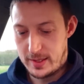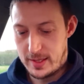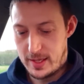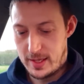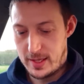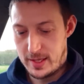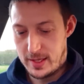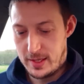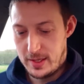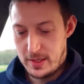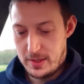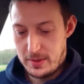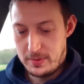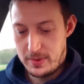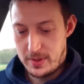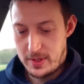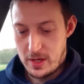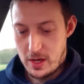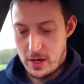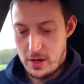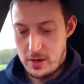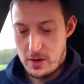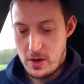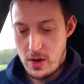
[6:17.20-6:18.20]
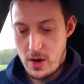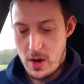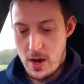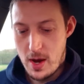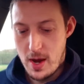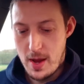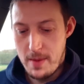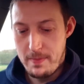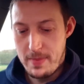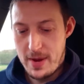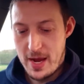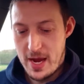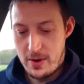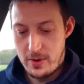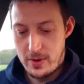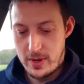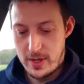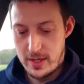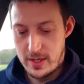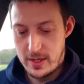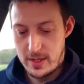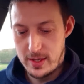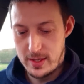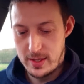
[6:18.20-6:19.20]
And then we go high
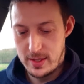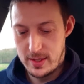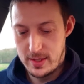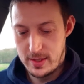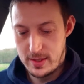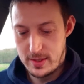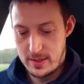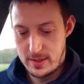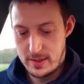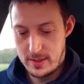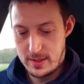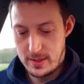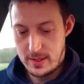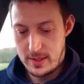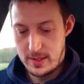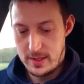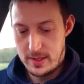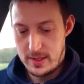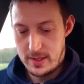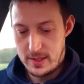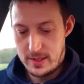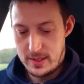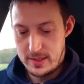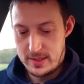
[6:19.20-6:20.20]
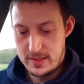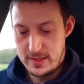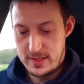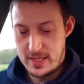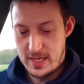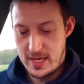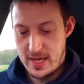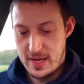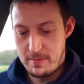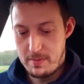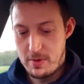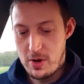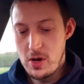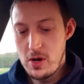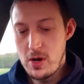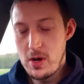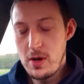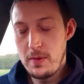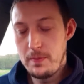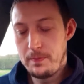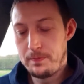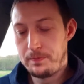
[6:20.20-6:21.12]
power DMR.